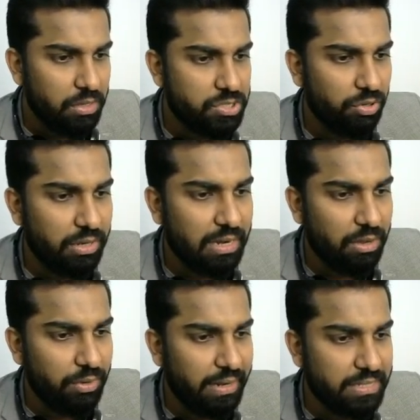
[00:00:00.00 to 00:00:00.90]
So
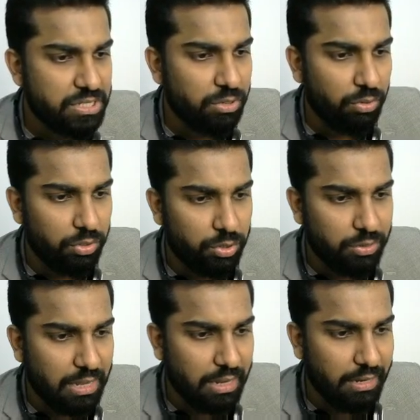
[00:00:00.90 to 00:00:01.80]
now let's go to
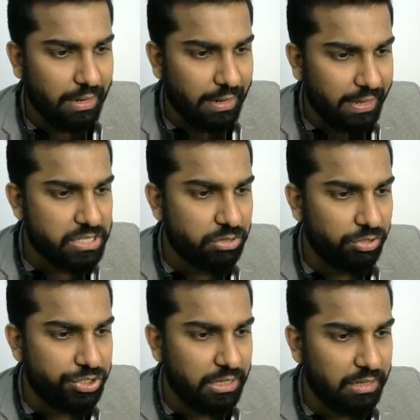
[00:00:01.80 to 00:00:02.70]
the next
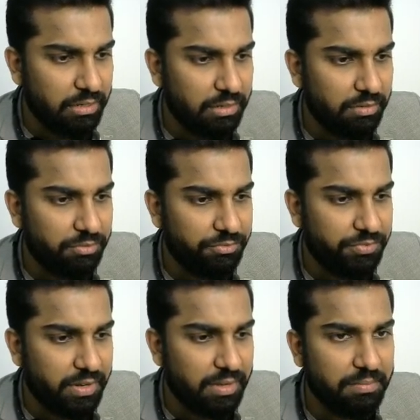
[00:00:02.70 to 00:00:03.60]
question
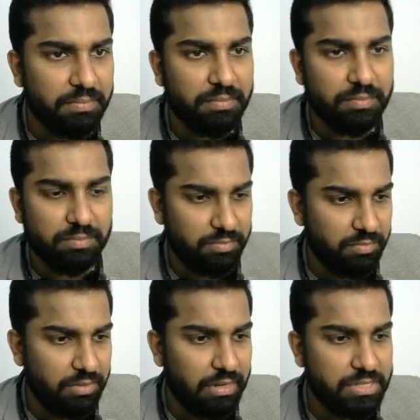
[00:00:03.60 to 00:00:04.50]
from,
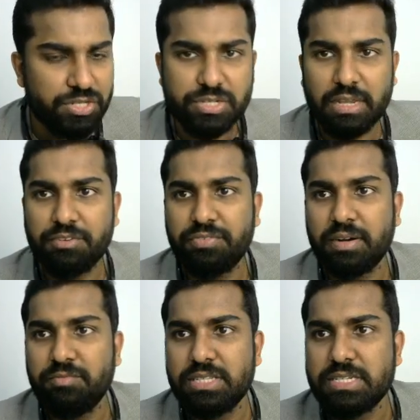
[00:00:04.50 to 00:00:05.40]
let's check
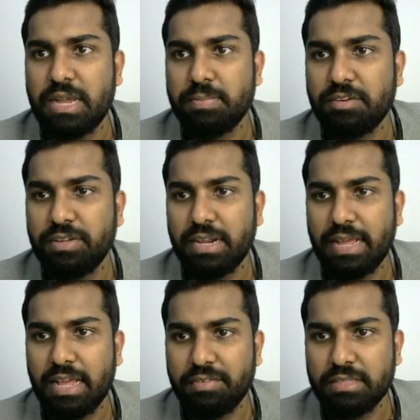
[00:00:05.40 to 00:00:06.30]
from which chapter we are
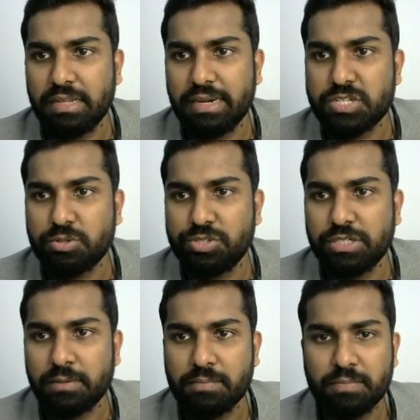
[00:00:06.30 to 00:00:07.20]
having the next
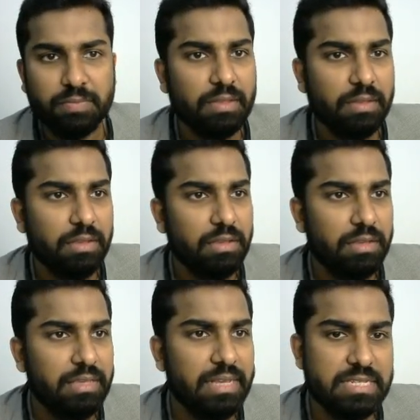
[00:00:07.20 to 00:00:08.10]
question.
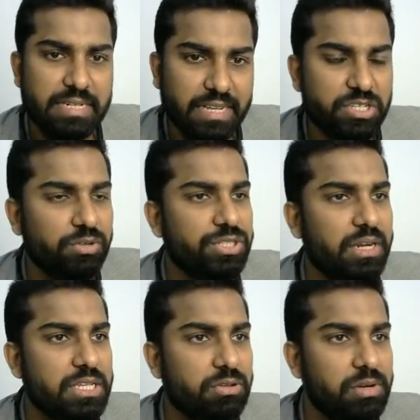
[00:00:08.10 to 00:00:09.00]
Yes, next
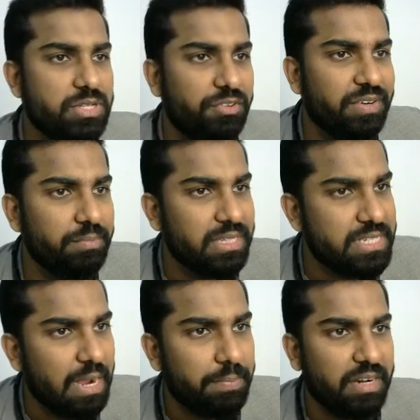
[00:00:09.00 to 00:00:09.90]
question is also from the
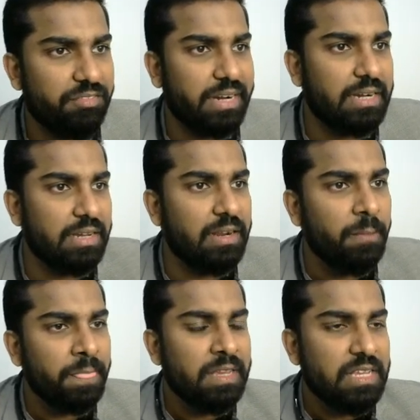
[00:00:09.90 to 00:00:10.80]
chapter vector.
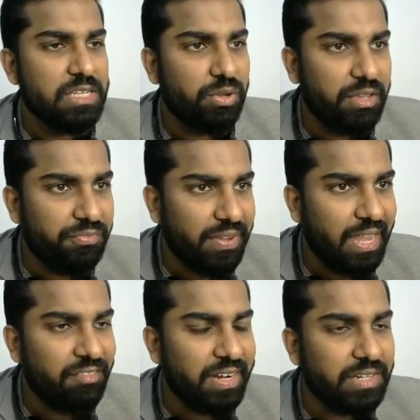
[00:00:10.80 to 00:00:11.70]
So if
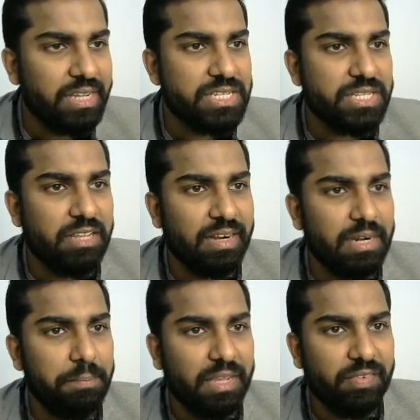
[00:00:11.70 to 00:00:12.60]
A vector is
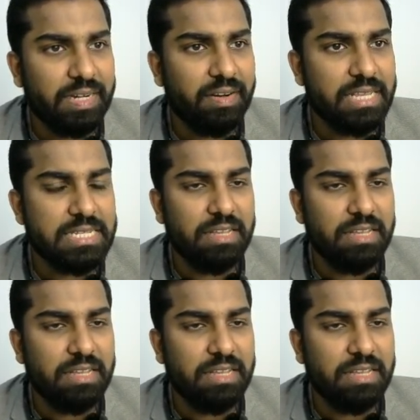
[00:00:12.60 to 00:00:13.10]
given, B vector is